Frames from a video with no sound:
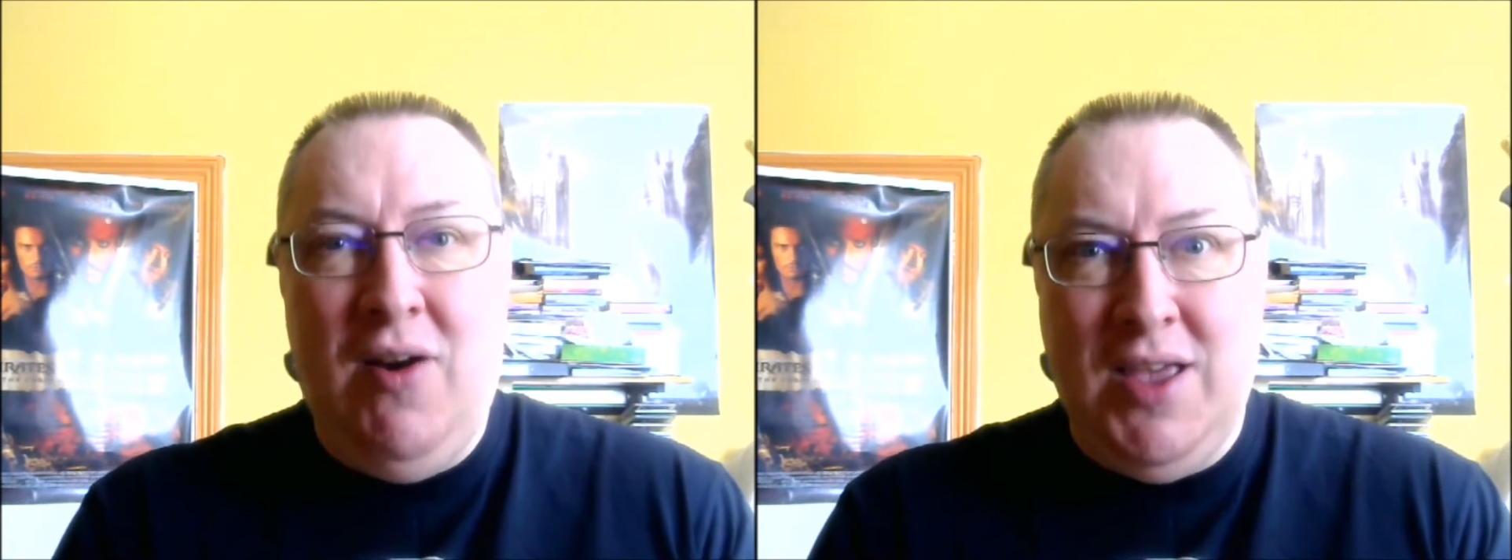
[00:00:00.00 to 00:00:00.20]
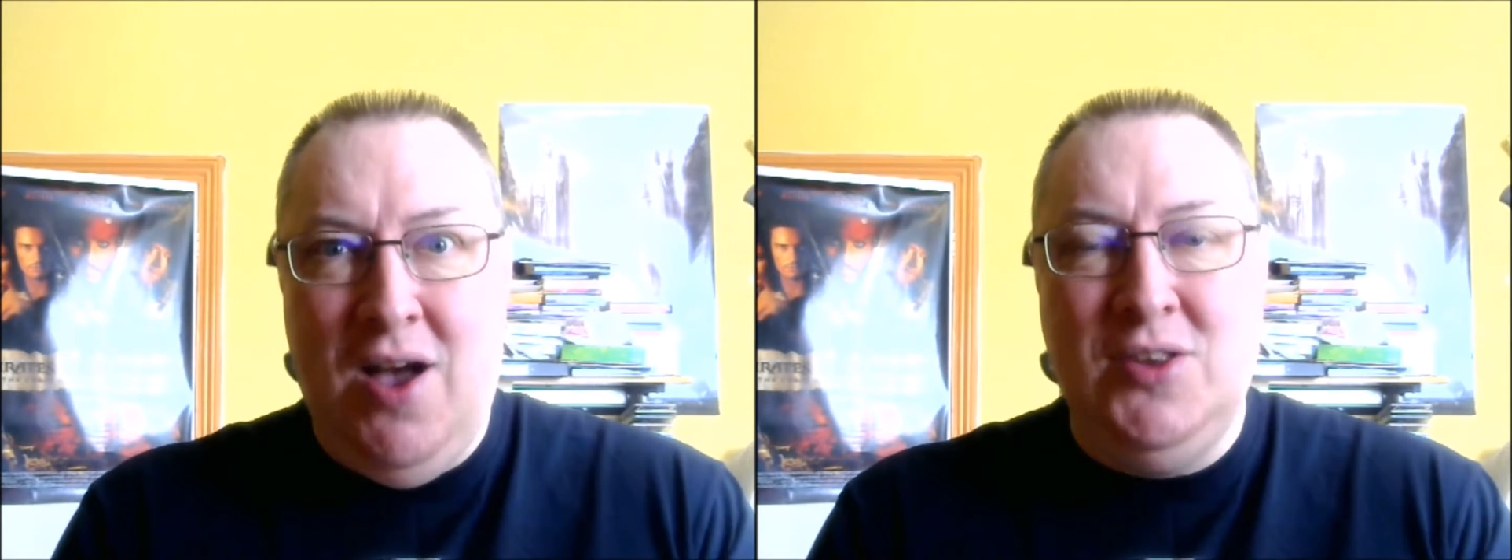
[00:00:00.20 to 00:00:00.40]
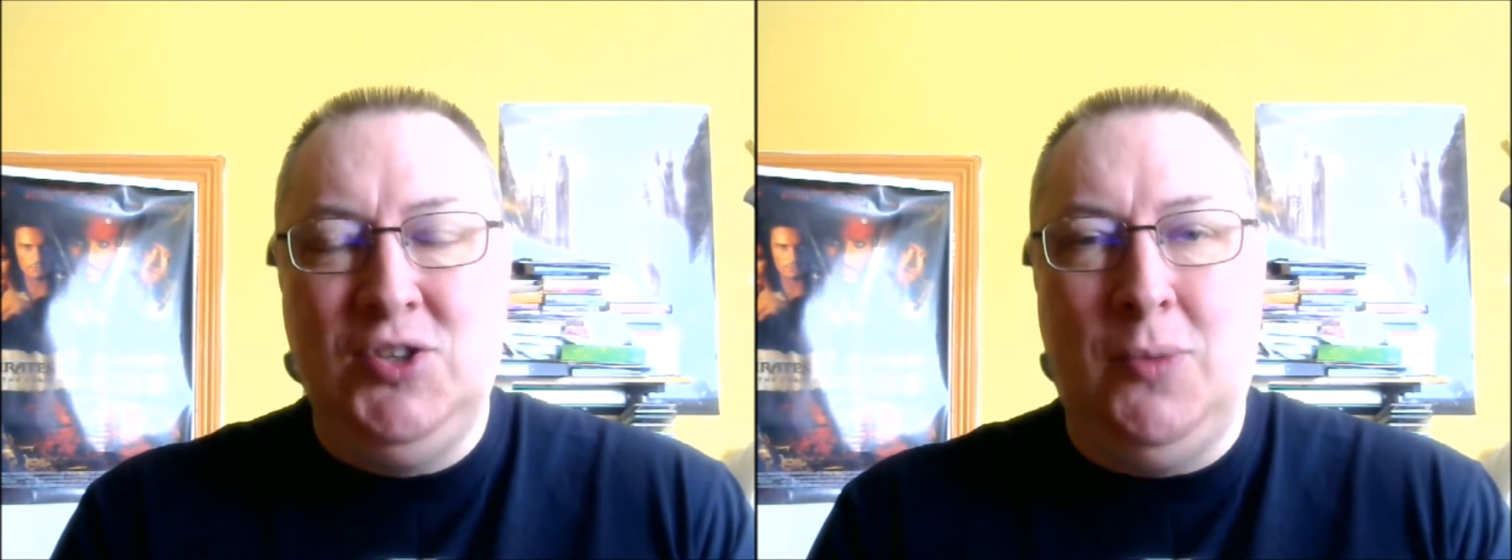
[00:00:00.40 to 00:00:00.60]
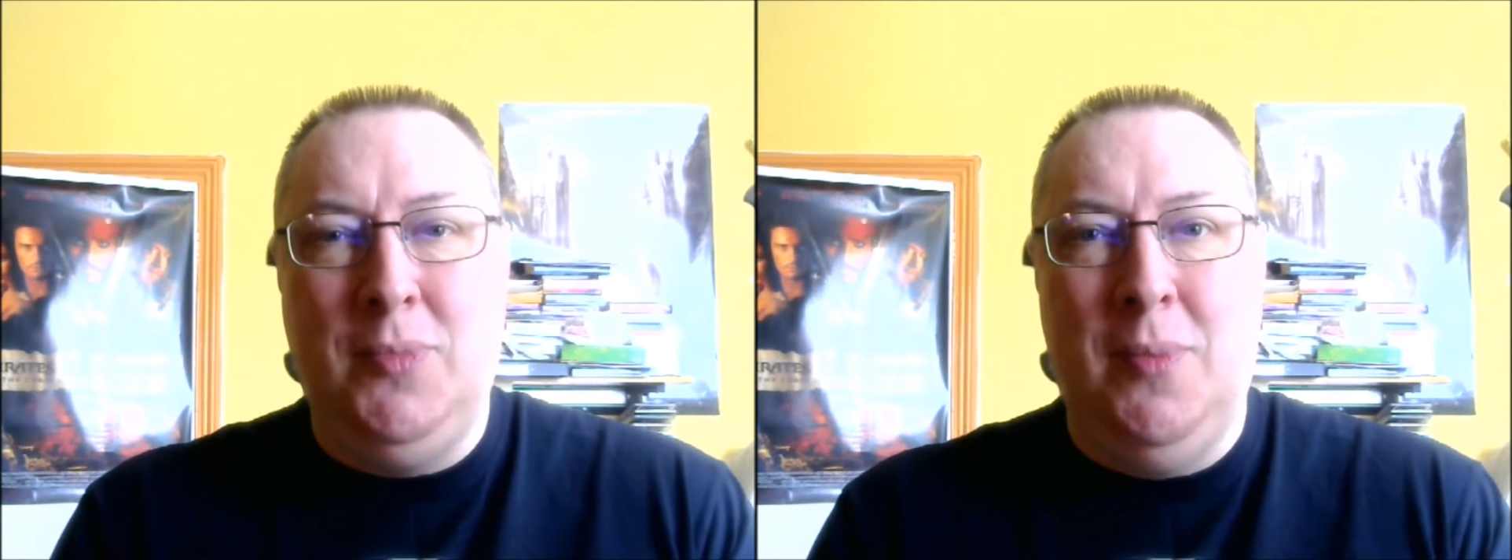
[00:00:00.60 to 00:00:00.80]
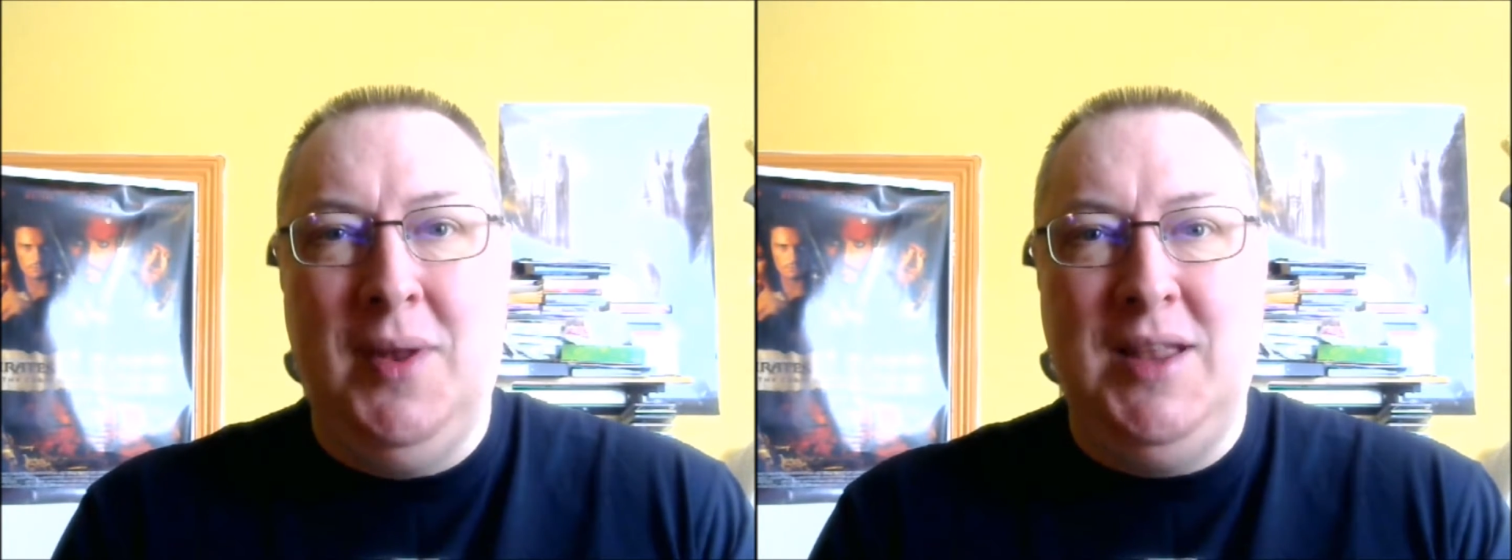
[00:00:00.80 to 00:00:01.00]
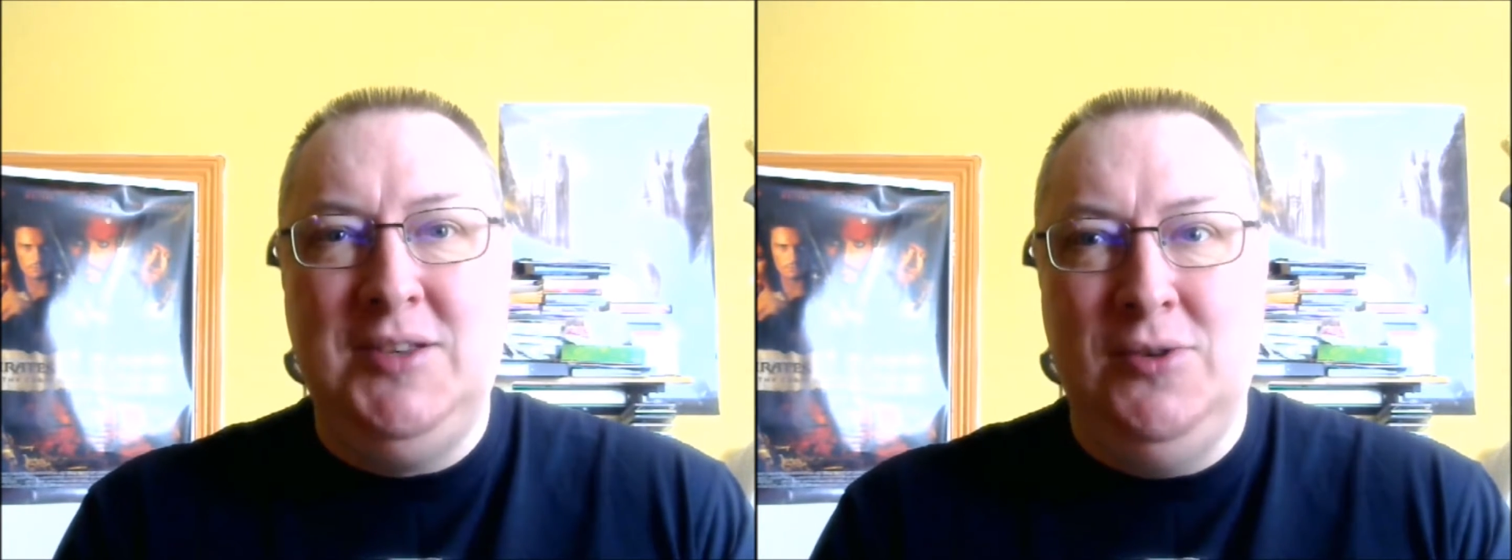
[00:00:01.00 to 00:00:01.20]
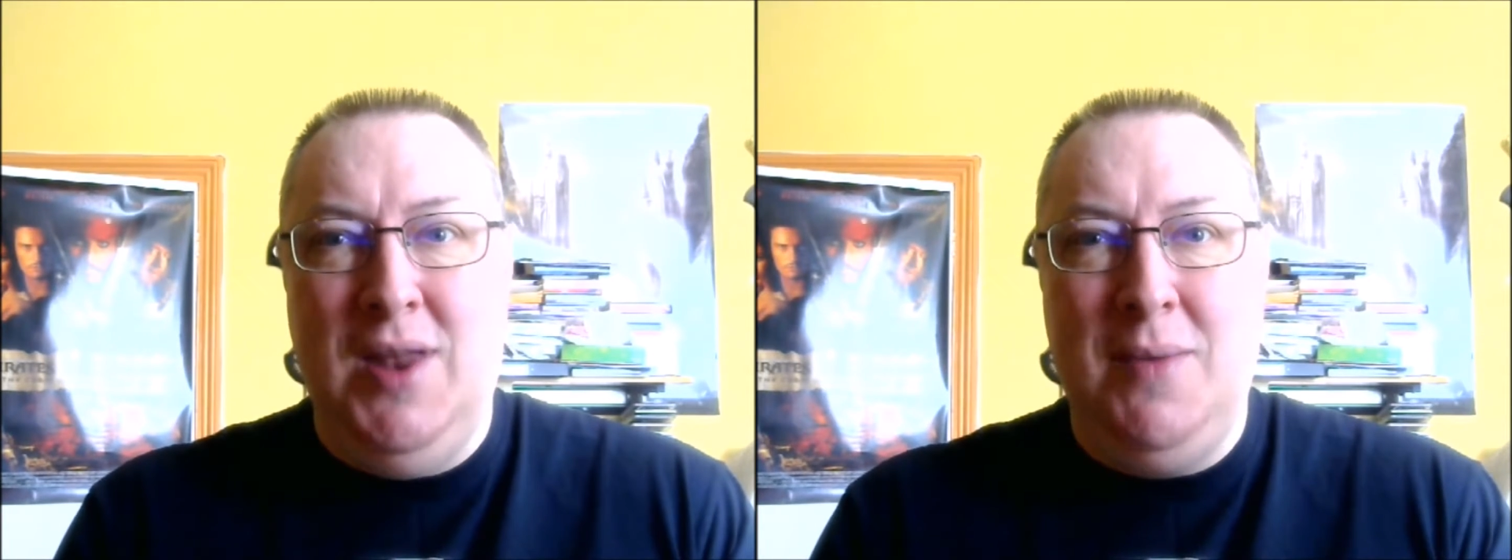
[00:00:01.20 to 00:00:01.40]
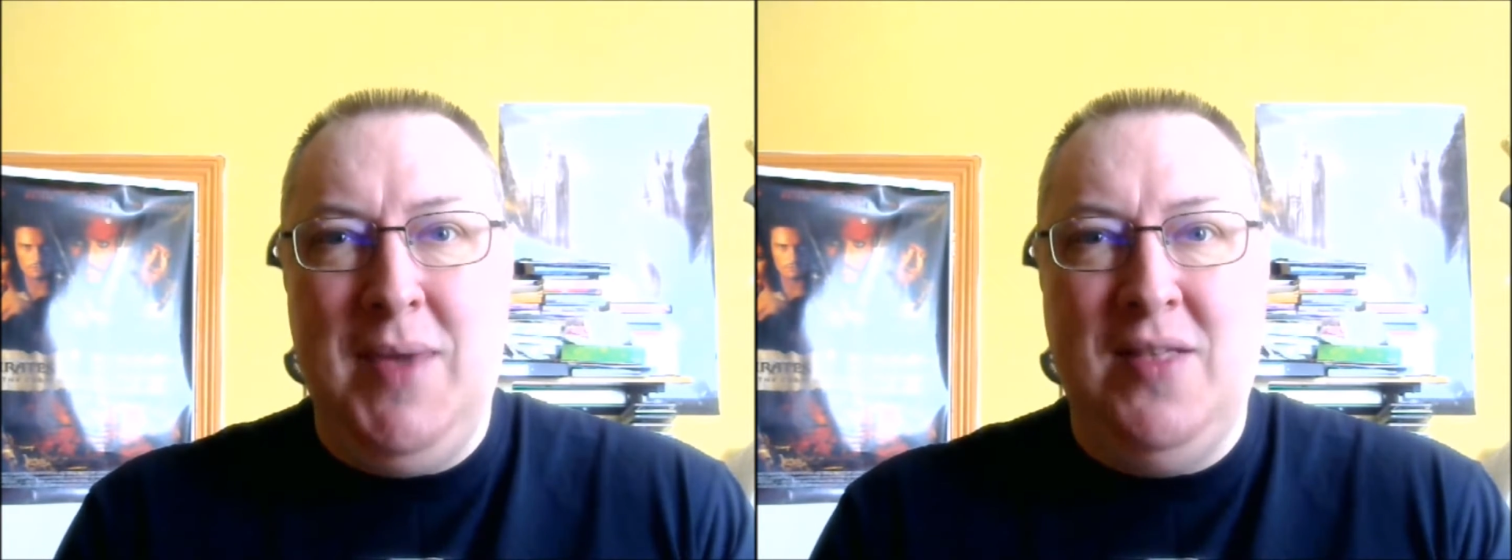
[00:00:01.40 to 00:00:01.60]
I can't stop them unless you
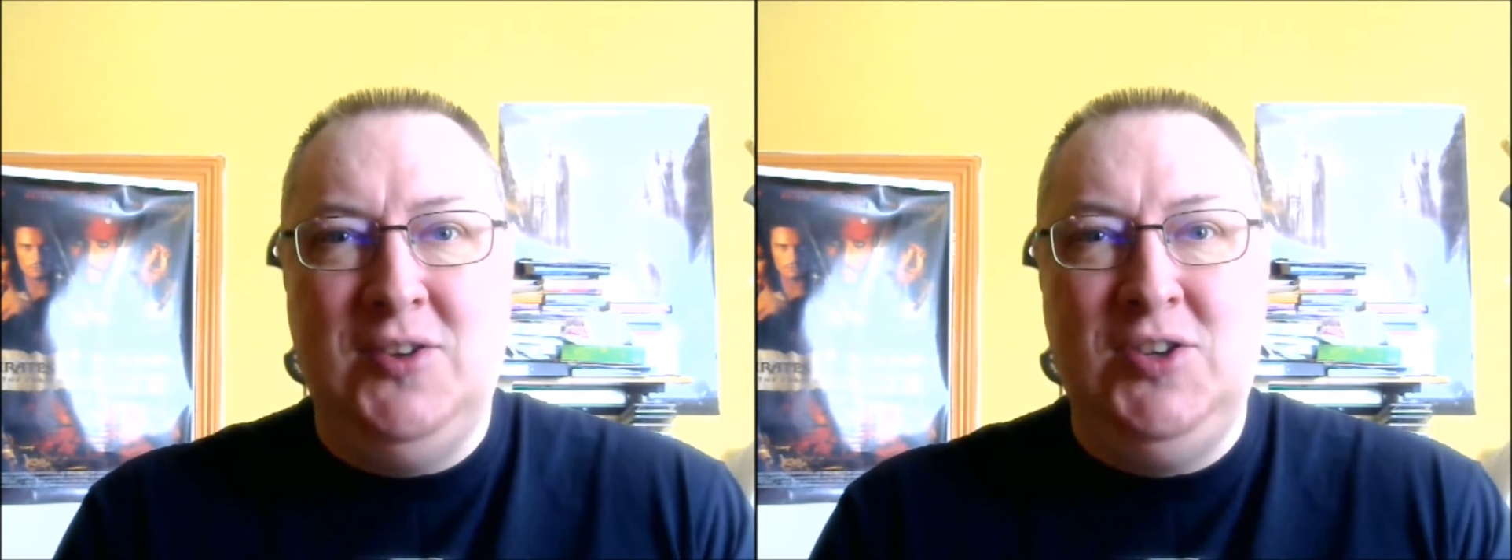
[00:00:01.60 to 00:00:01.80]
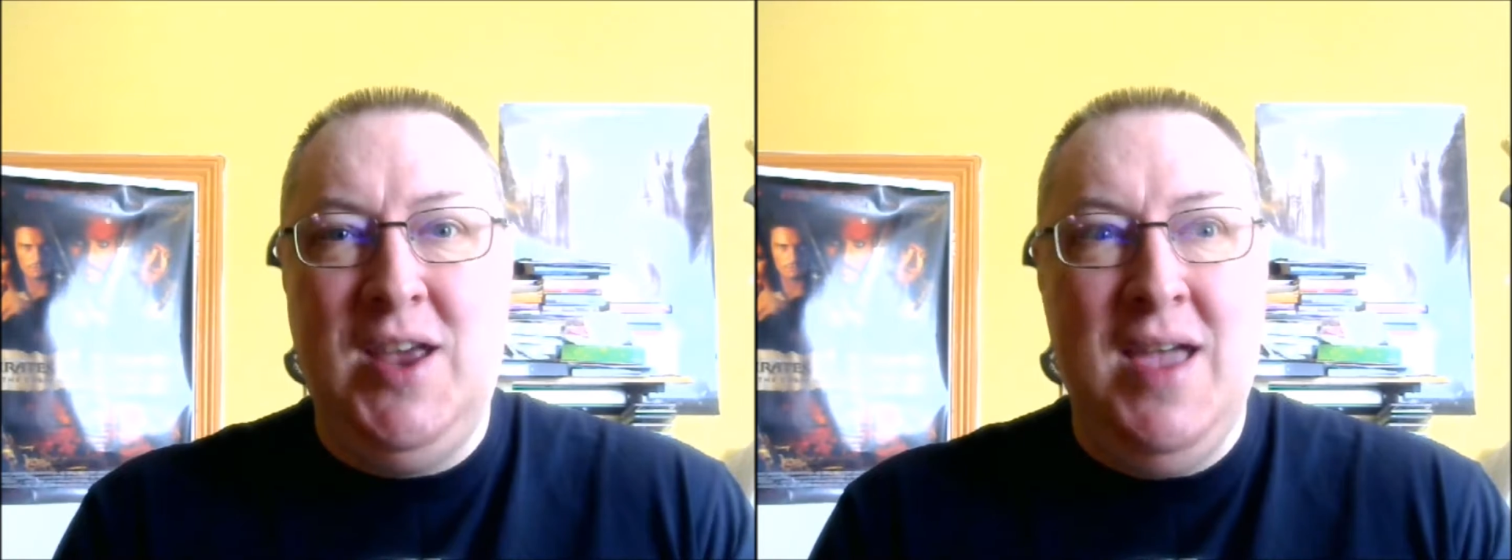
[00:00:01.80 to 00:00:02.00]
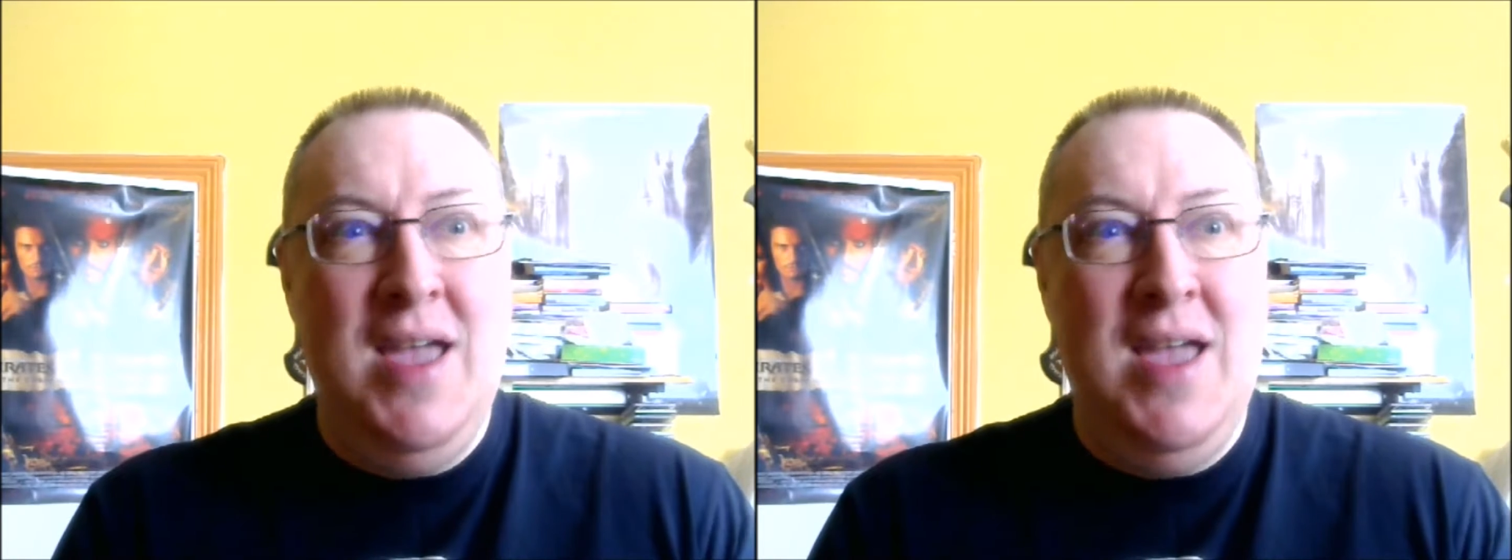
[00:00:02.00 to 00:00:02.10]
let me out of the chair,